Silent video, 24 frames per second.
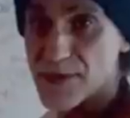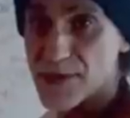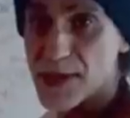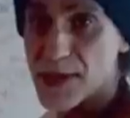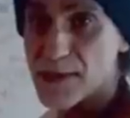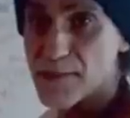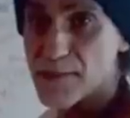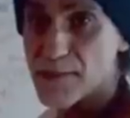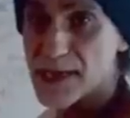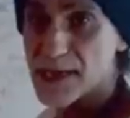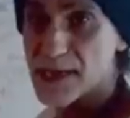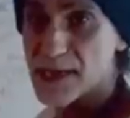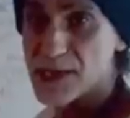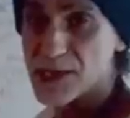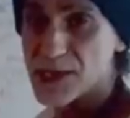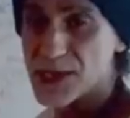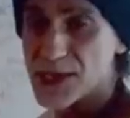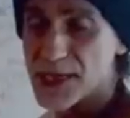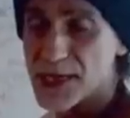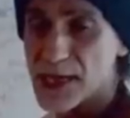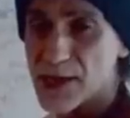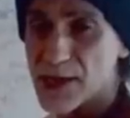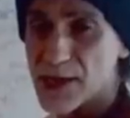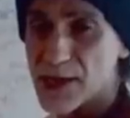because everything
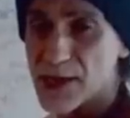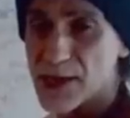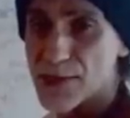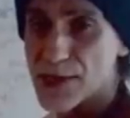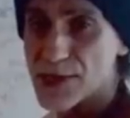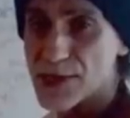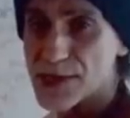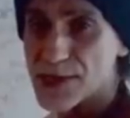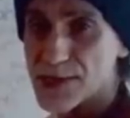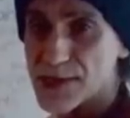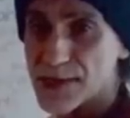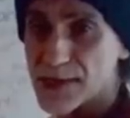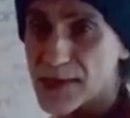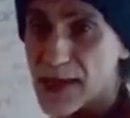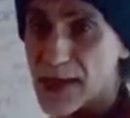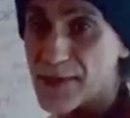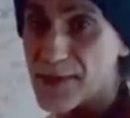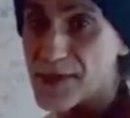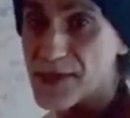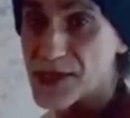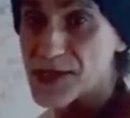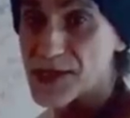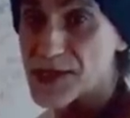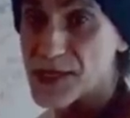begins in Aries,
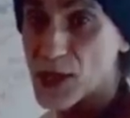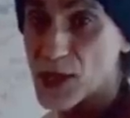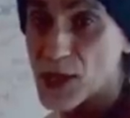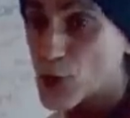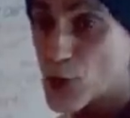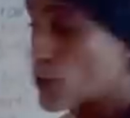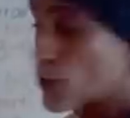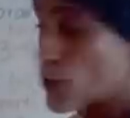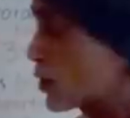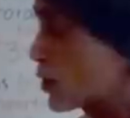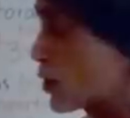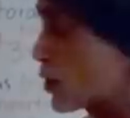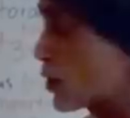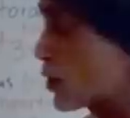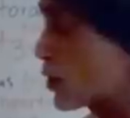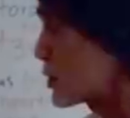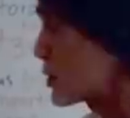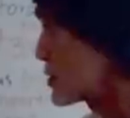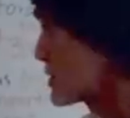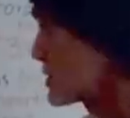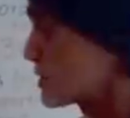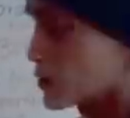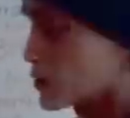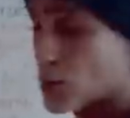and this is a
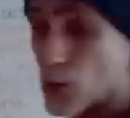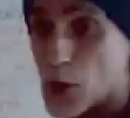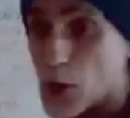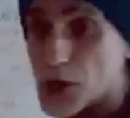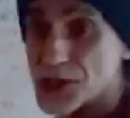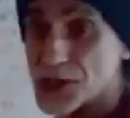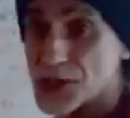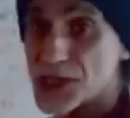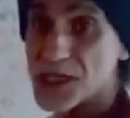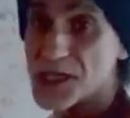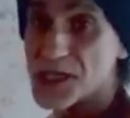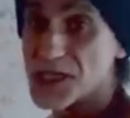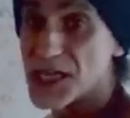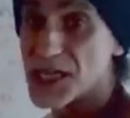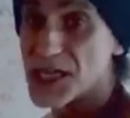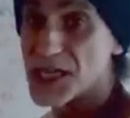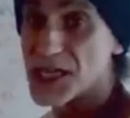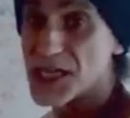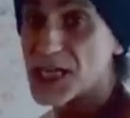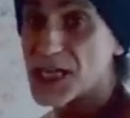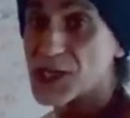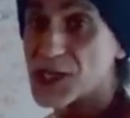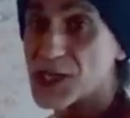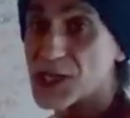cross
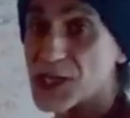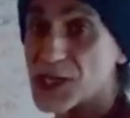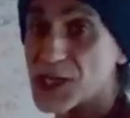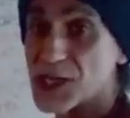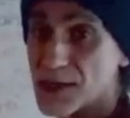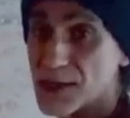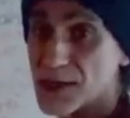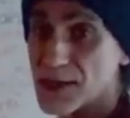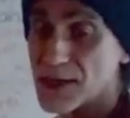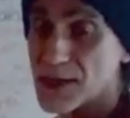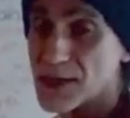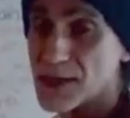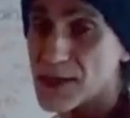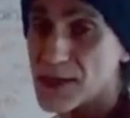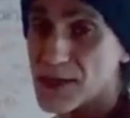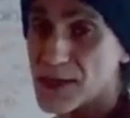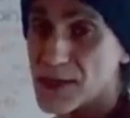section